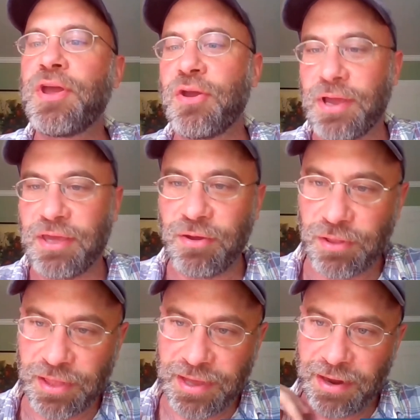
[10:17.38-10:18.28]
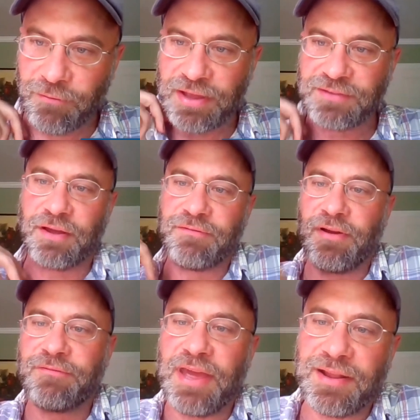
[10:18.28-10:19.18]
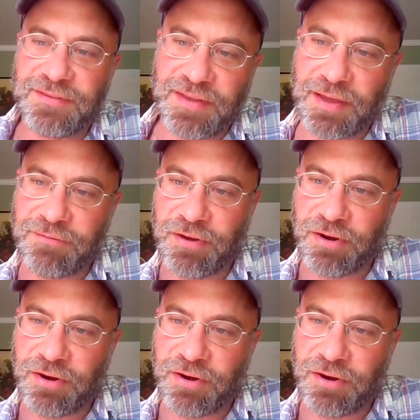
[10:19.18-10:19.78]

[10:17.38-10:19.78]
put you acutely at risk of getting sick if